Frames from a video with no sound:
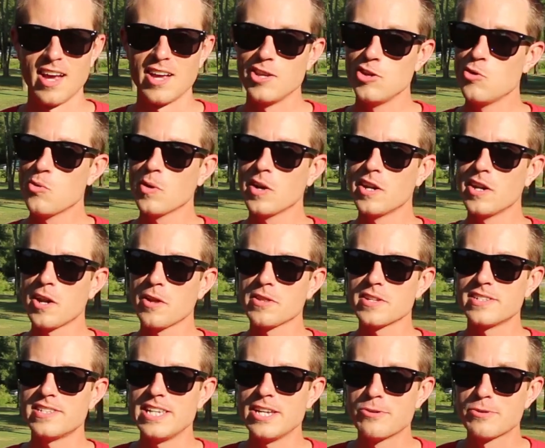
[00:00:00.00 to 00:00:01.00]
You want to know
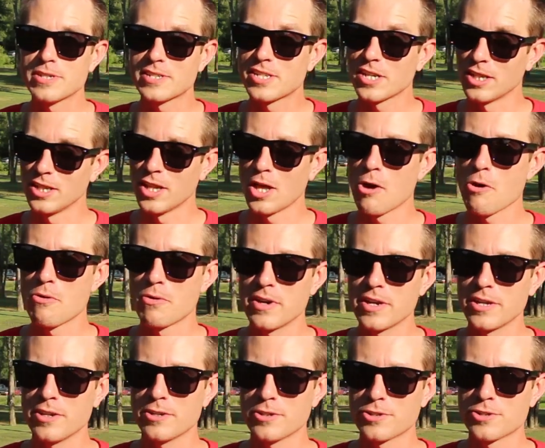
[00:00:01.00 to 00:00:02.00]
the secret to
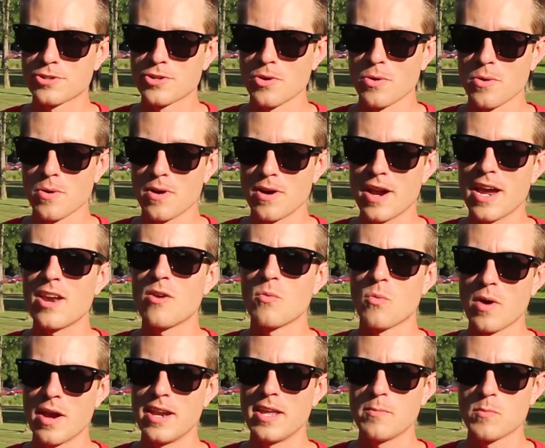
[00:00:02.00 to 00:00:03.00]
lowering your score and
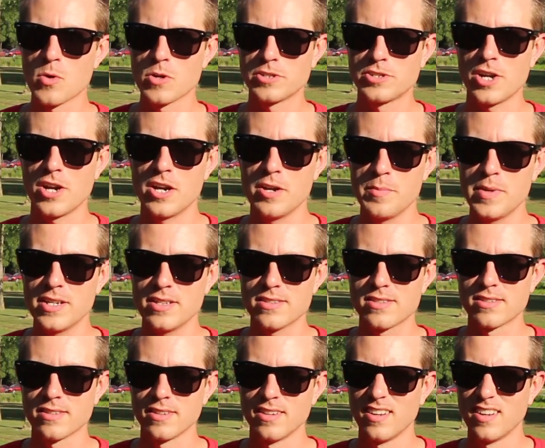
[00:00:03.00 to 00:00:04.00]
winning more
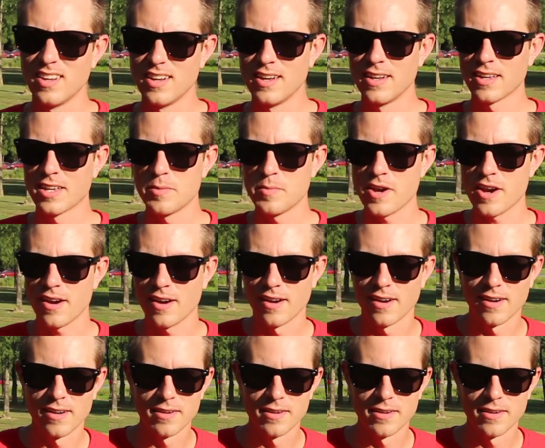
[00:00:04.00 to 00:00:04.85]
tournaments? Come here.